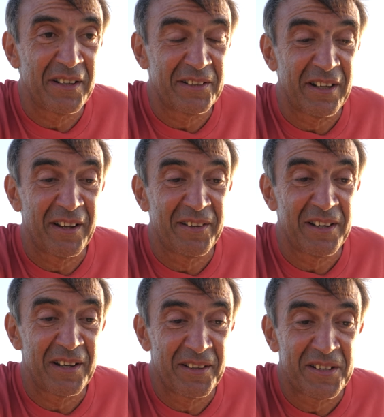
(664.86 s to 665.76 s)
that uh,
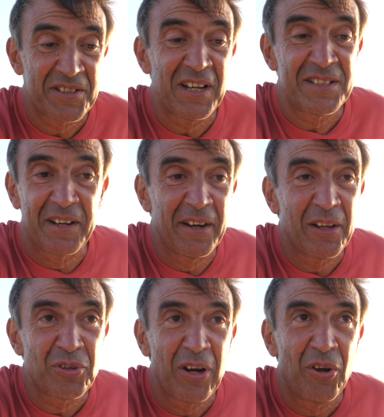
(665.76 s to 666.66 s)
the the cells are
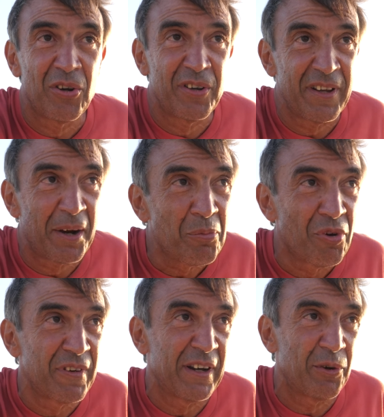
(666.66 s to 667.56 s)
not alone. They are
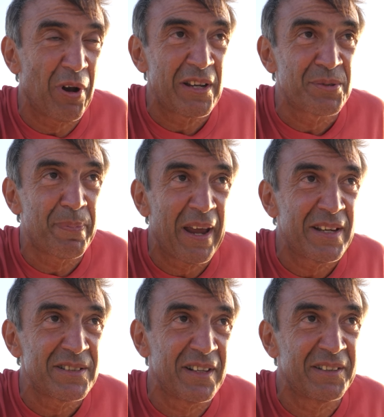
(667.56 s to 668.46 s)
moving in one
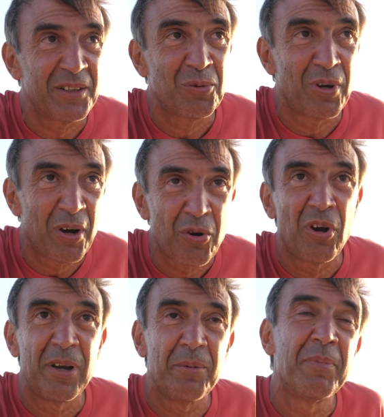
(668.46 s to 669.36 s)
space that we are
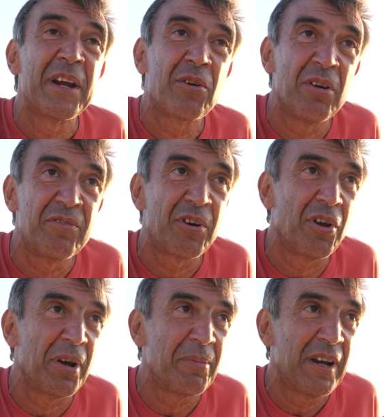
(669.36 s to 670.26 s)
calling
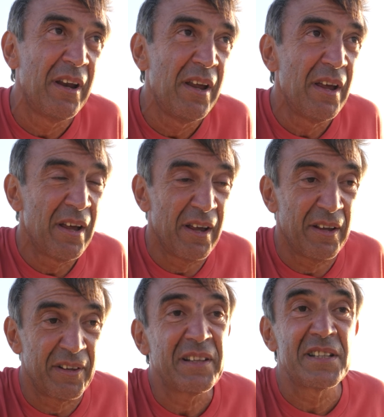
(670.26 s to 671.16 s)
microenvironment
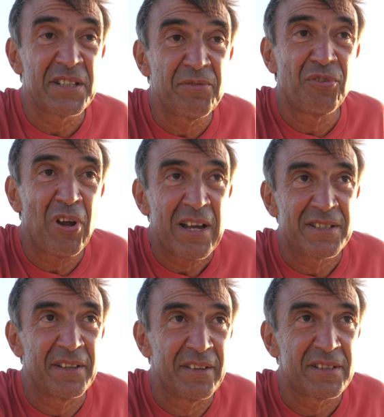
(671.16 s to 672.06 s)
uh, that is
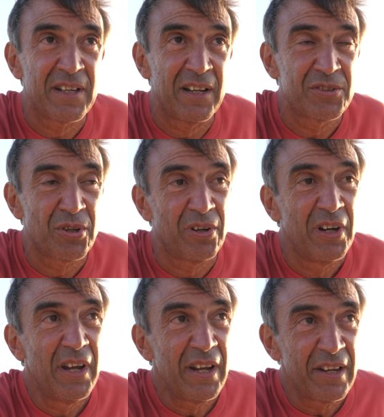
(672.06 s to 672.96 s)
influencing the cell. So
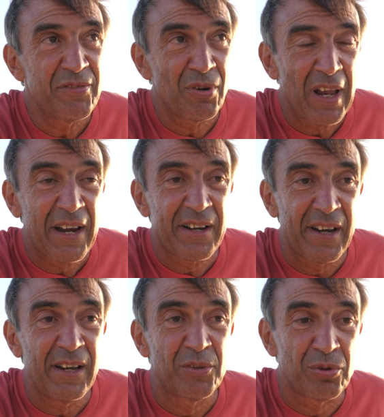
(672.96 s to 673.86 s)
if you like
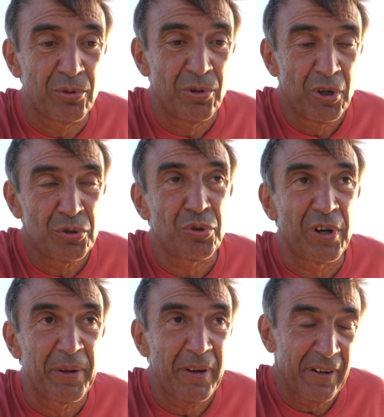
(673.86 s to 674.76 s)
really to, to
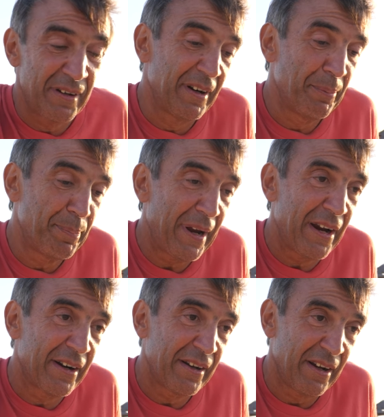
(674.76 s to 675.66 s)
re
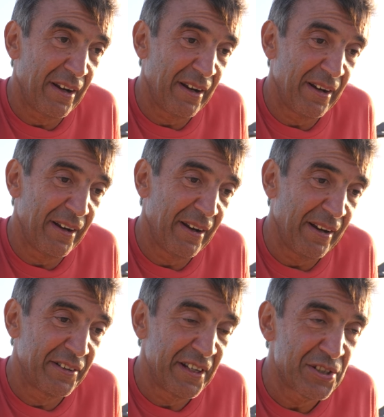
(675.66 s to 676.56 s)
repair uh,
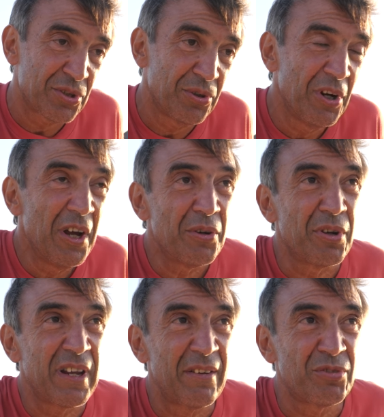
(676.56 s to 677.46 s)
a, a, tissue,
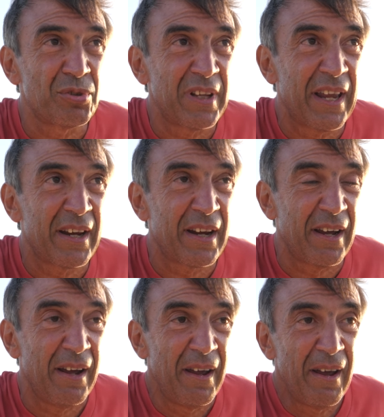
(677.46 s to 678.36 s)
you have to take uh,